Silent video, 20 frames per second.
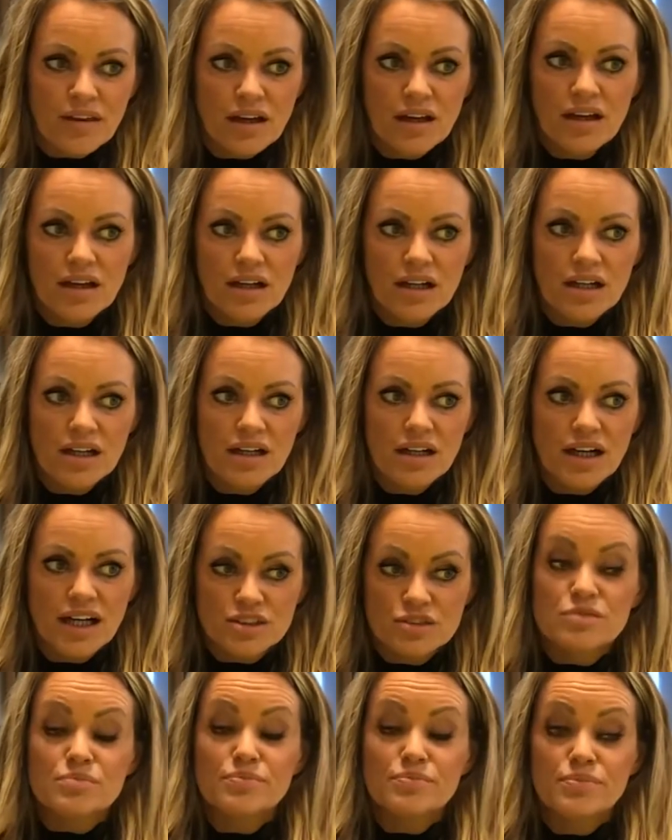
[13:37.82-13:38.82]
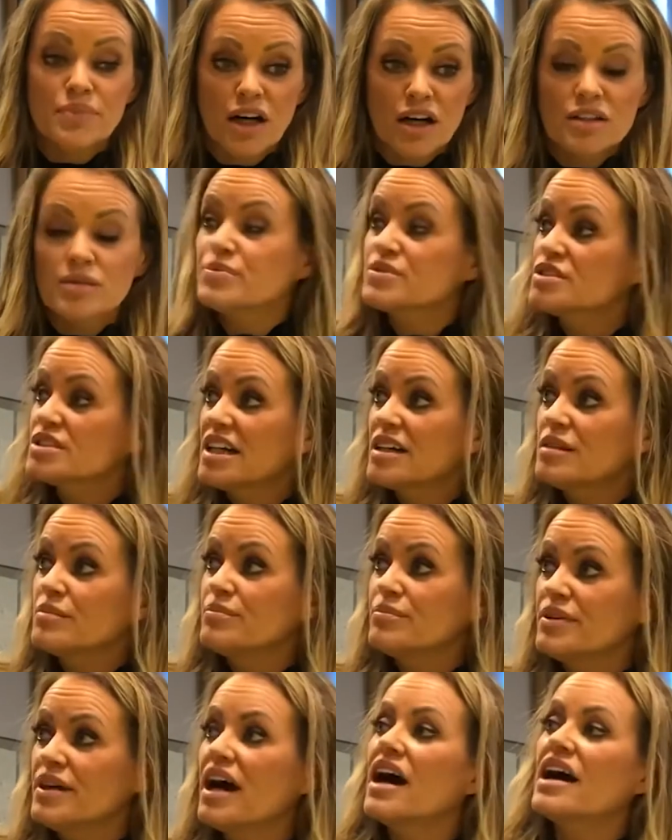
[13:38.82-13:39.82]
I stood
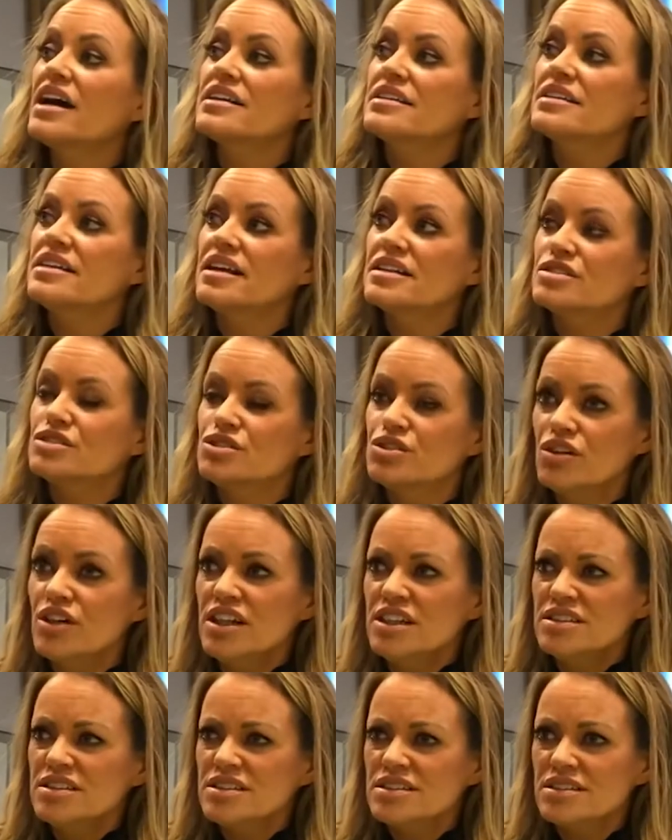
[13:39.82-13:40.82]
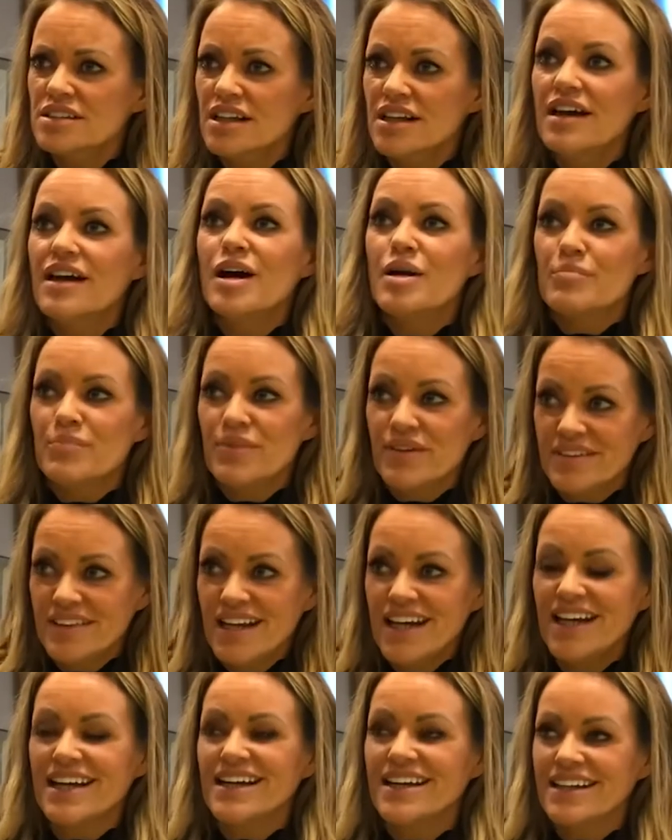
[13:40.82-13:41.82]
100% behind that choice, but
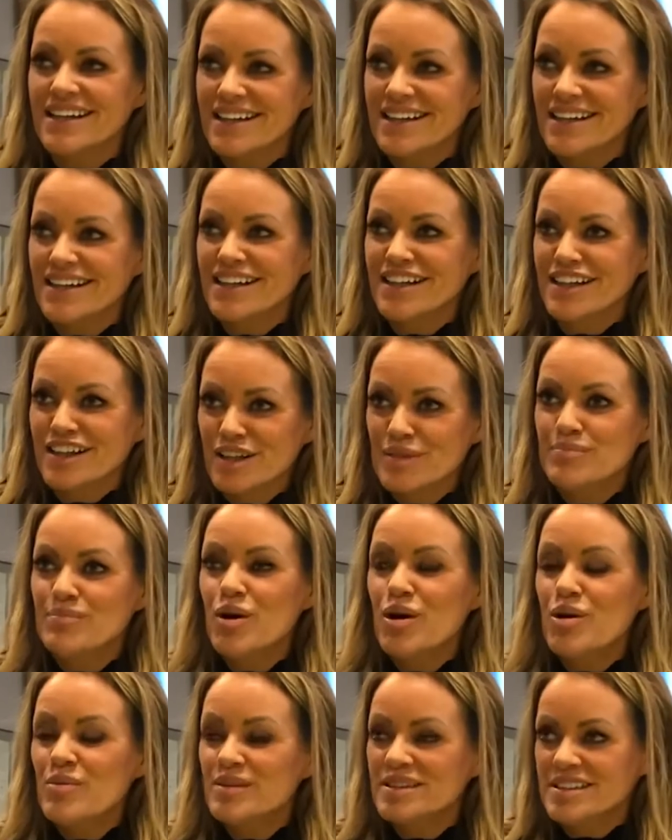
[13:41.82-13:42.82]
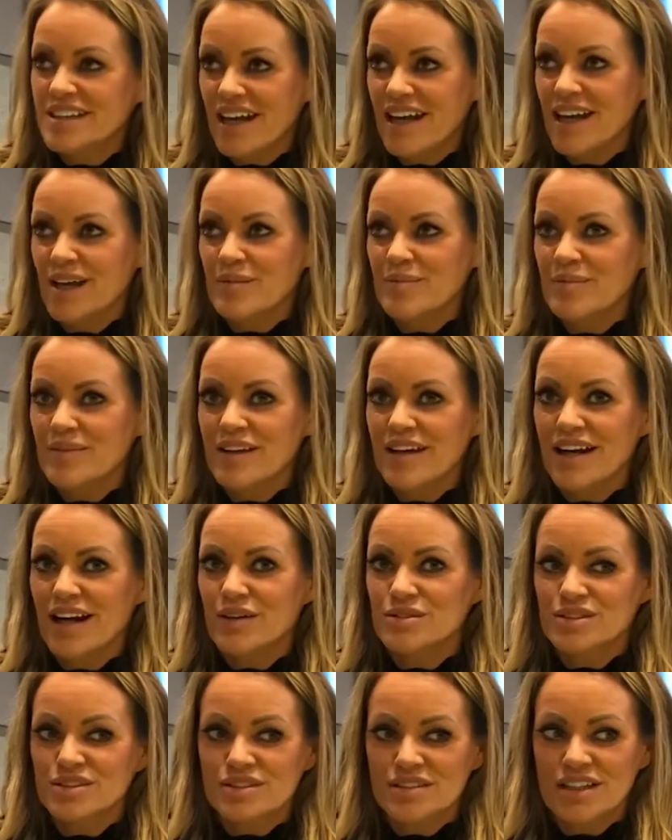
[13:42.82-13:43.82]
then the moment came that
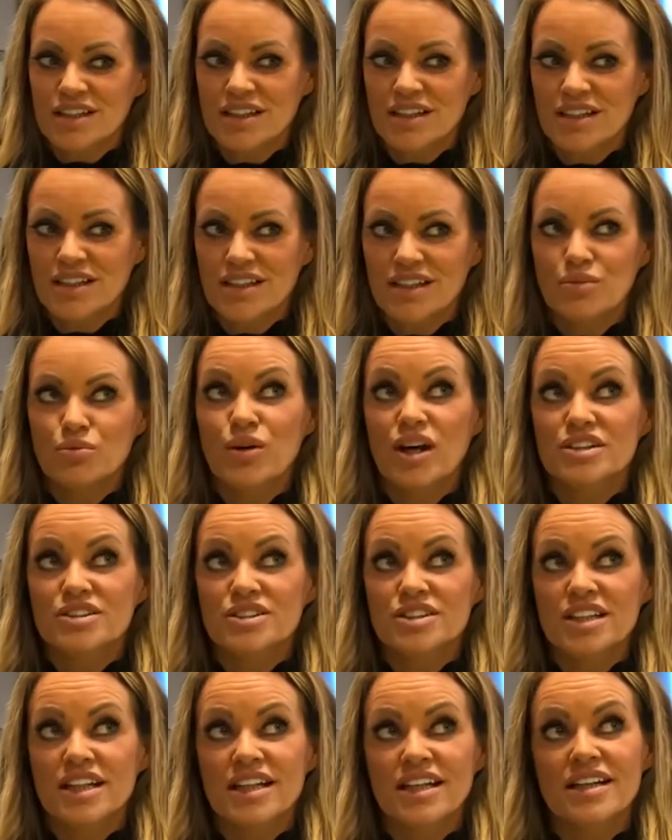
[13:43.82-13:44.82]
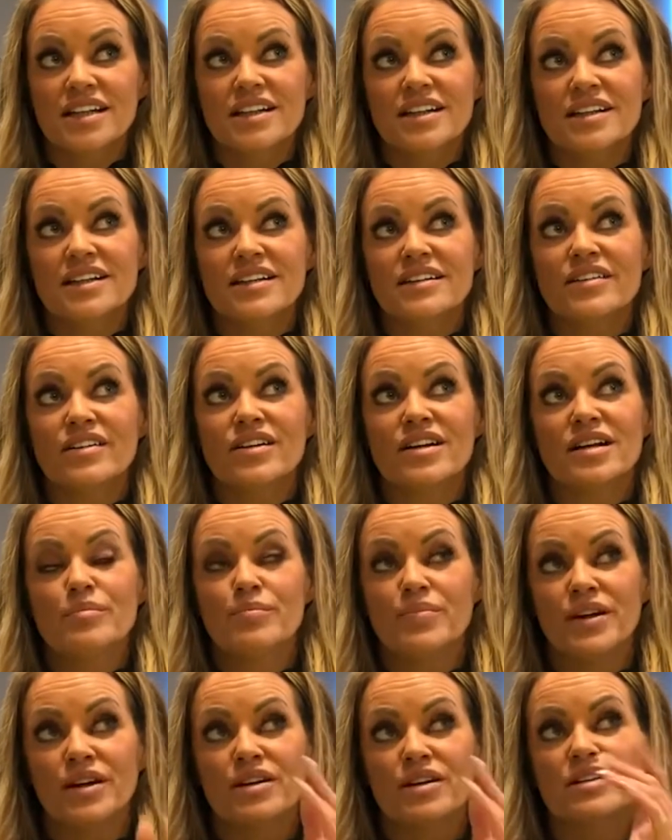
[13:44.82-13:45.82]
I was watching the
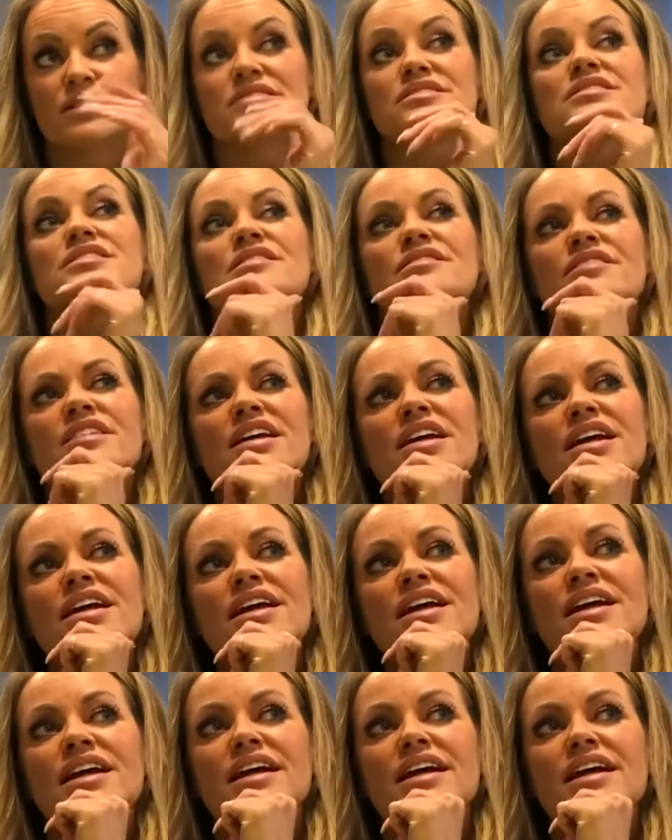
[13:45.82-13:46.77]
Olympic on TV,